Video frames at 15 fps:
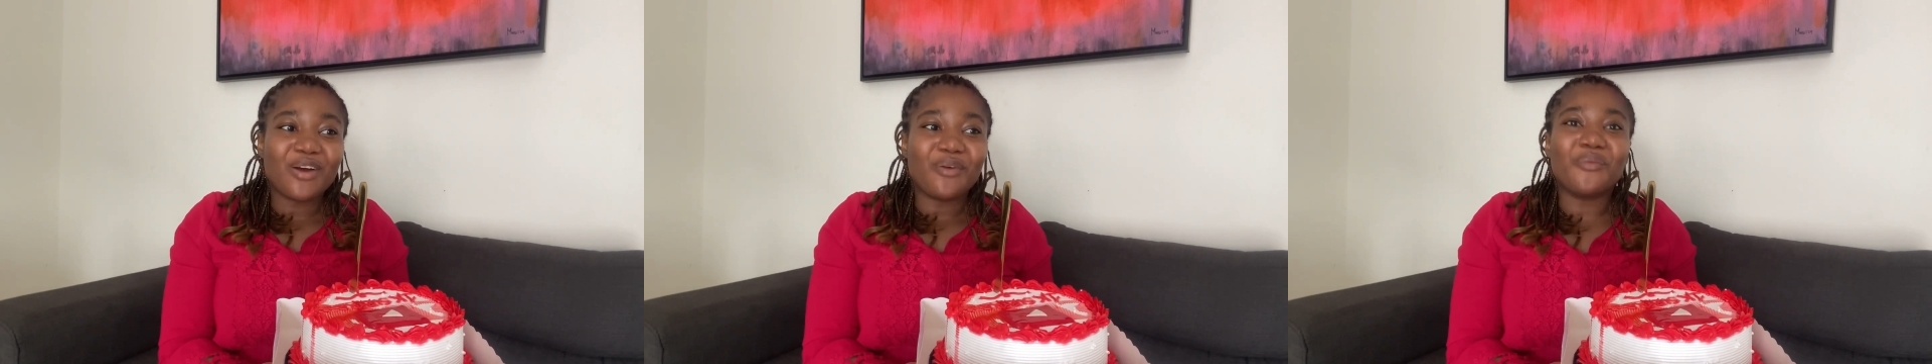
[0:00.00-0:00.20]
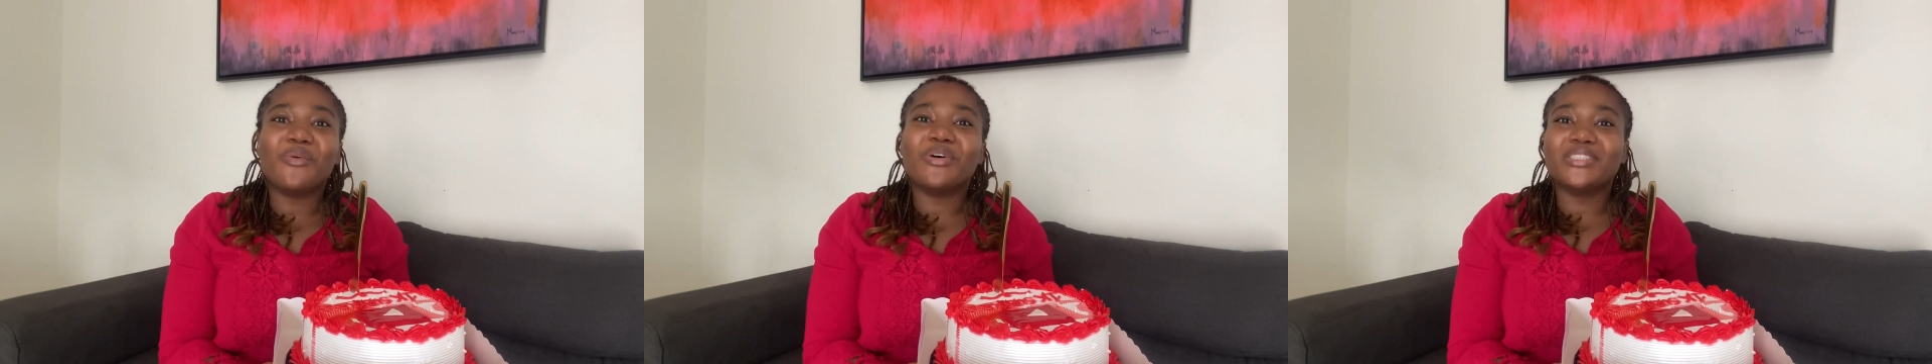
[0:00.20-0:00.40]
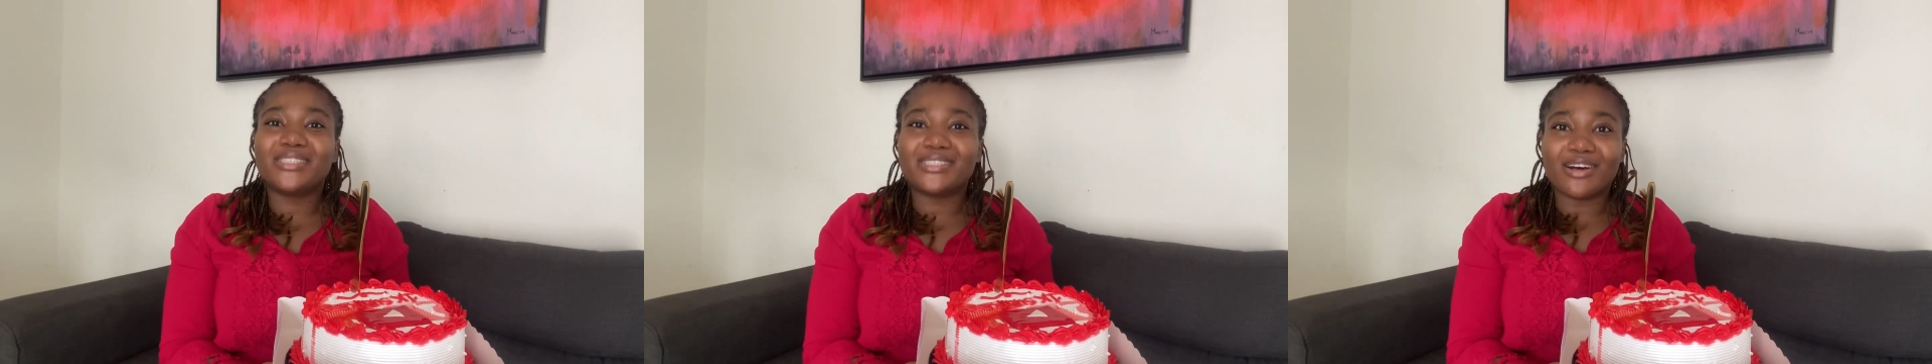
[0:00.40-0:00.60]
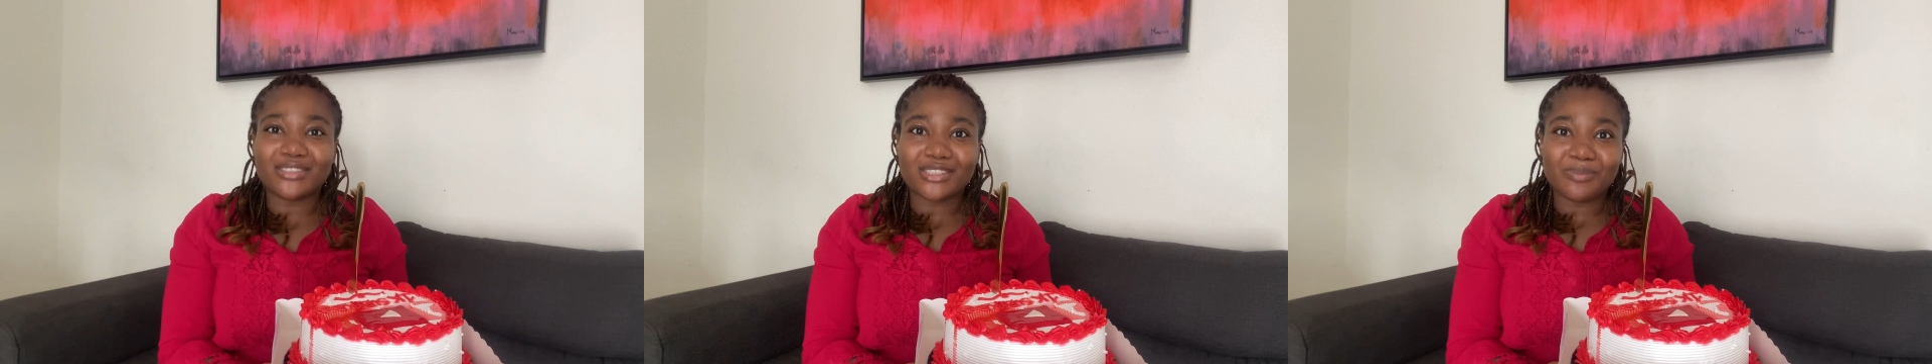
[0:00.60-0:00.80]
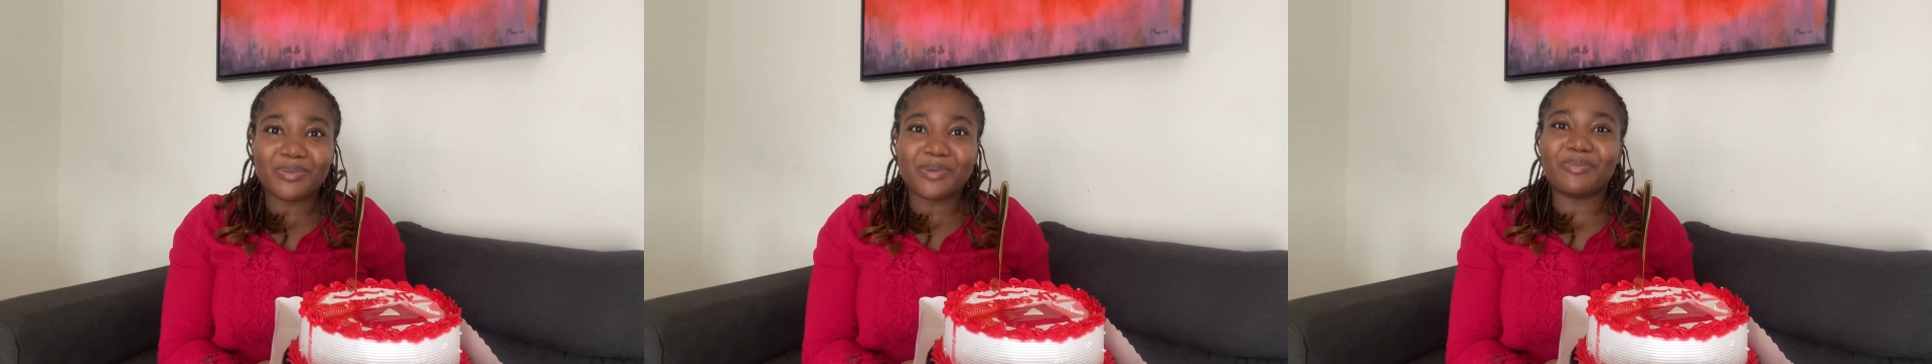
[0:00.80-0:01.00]

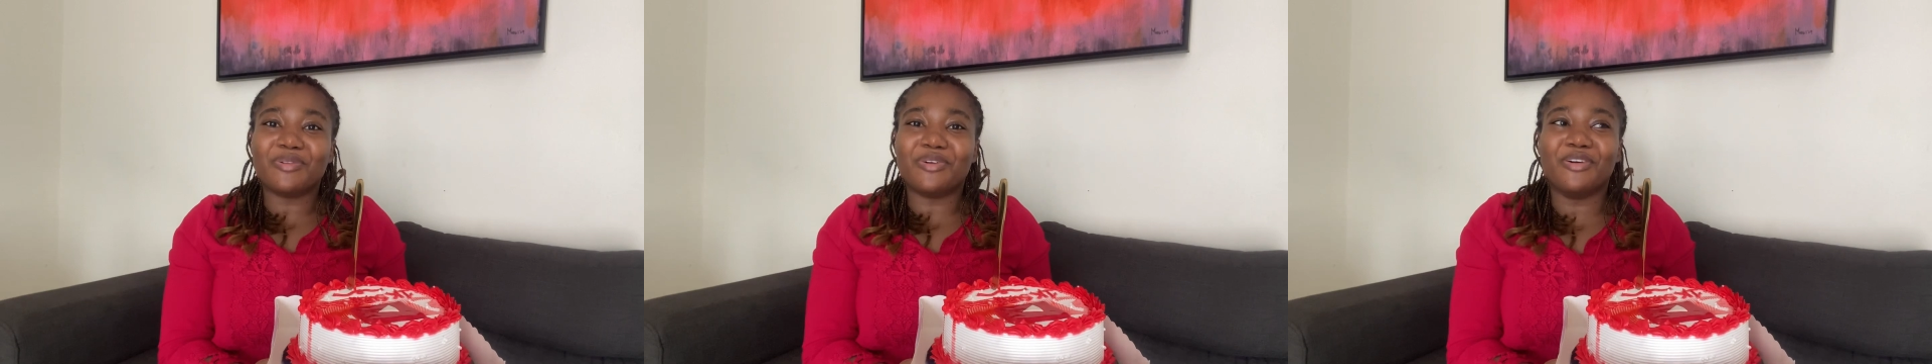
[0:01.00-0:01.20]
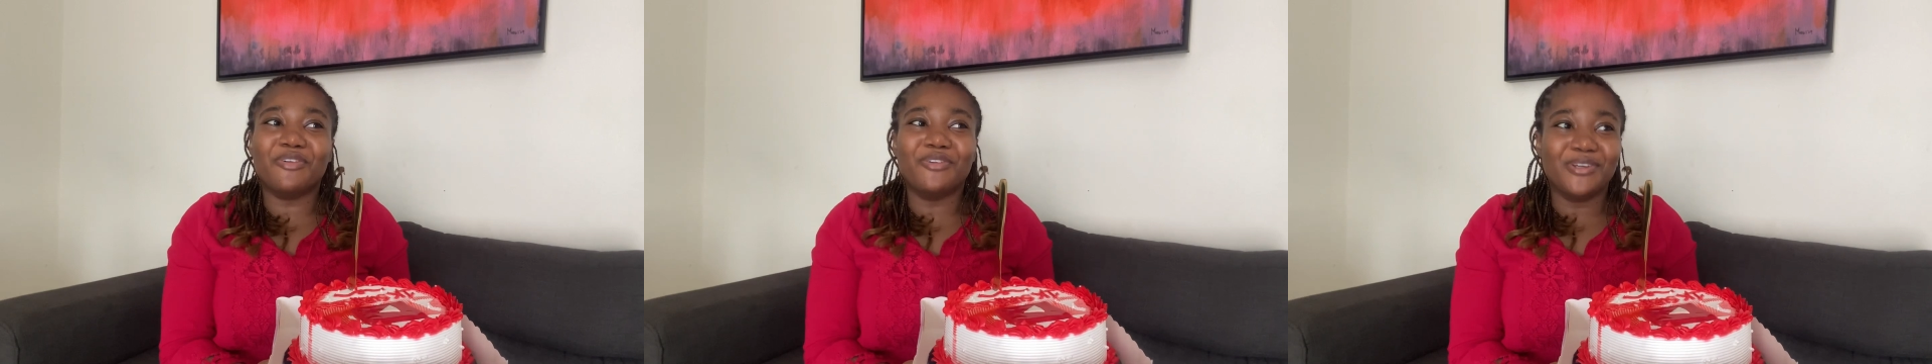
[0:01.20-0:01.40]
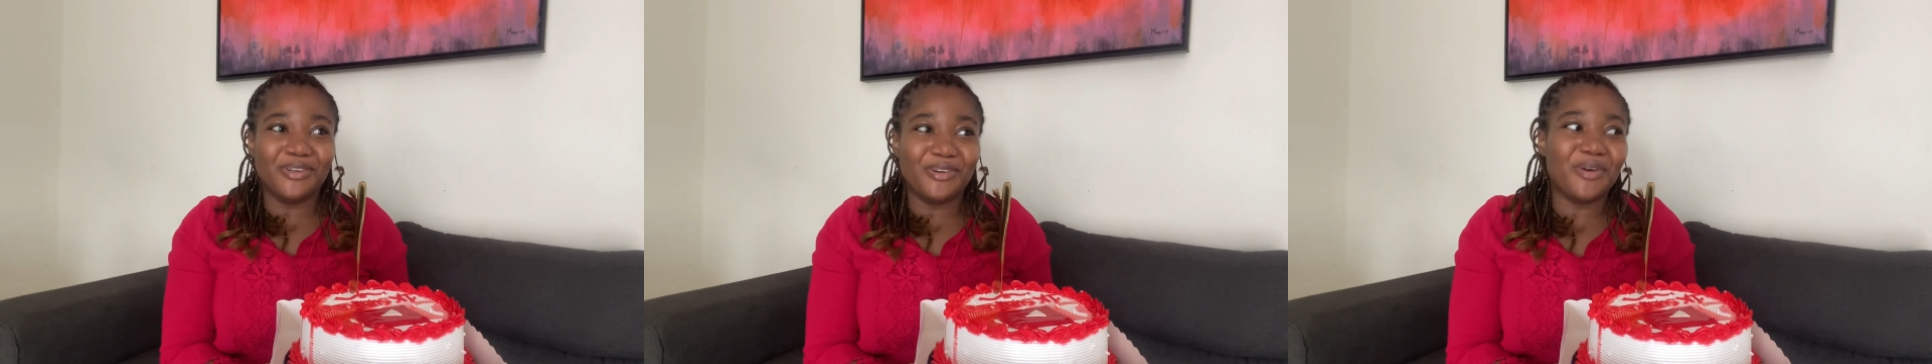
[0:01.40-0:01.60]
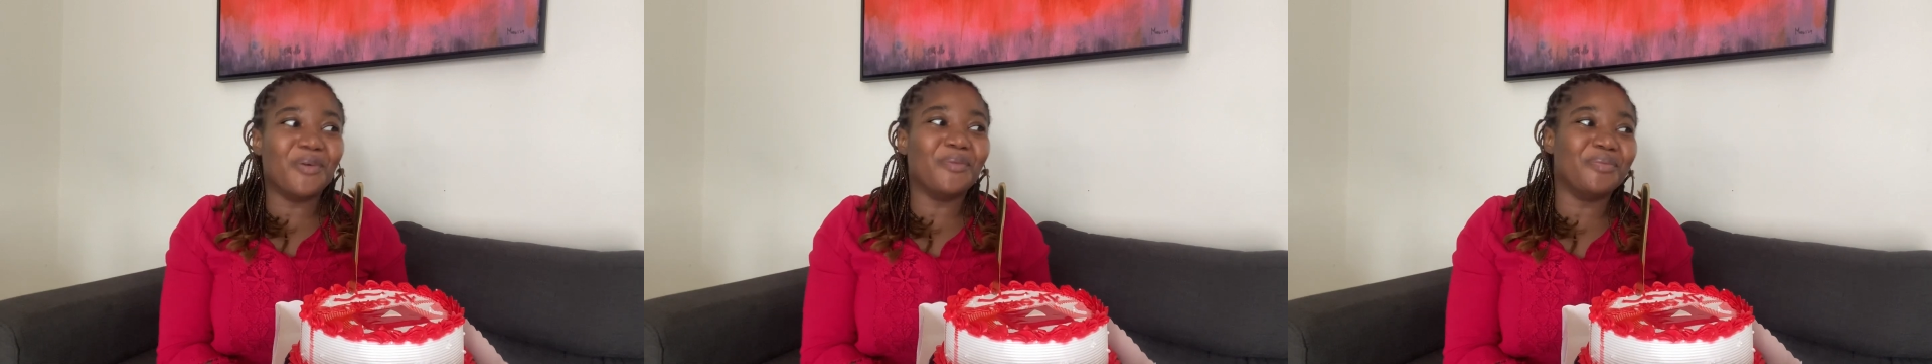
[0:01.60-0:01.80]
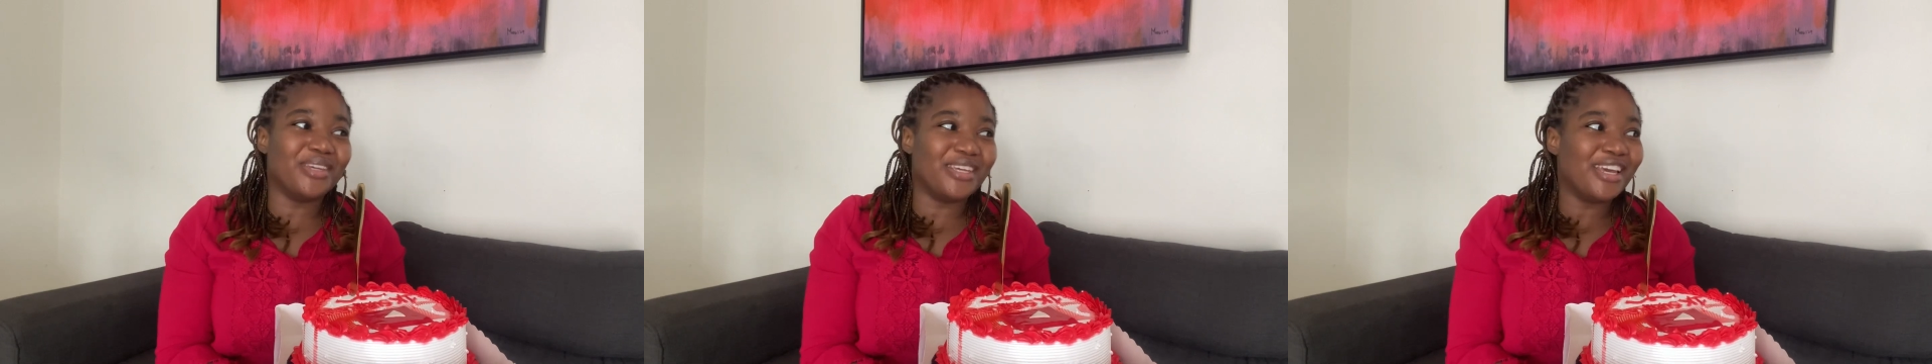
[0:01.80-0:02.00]
1,000 people know
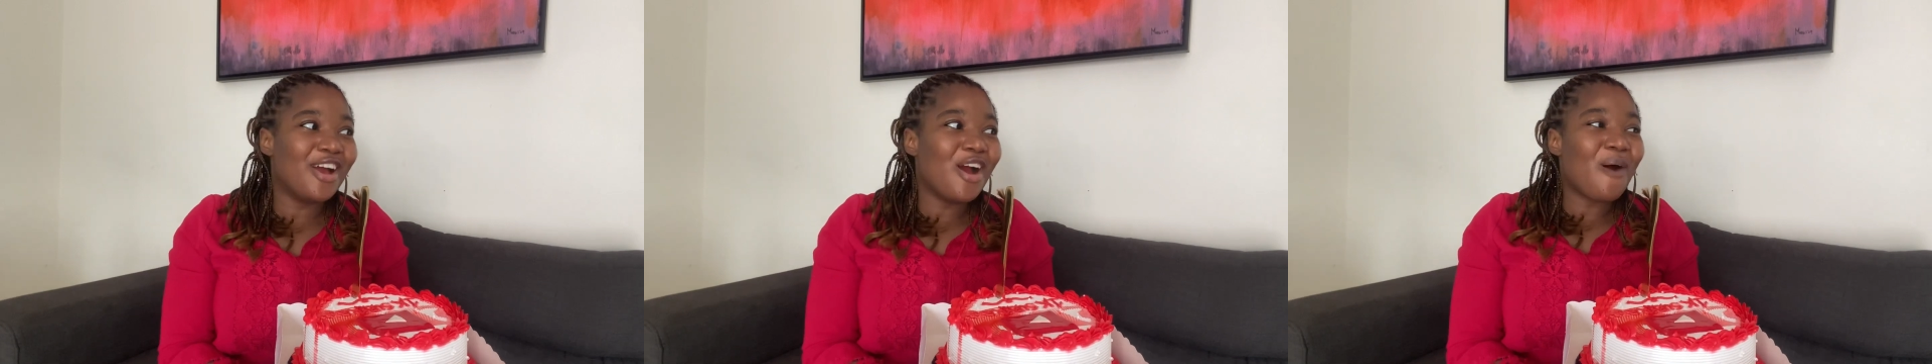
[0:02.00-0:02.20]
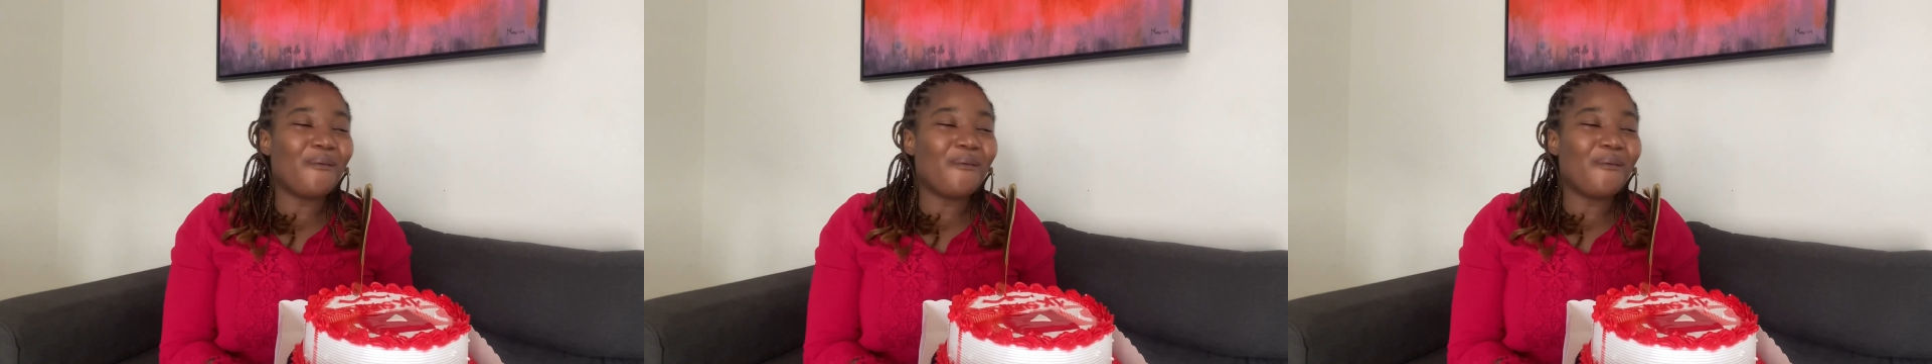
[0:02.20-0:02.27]
me,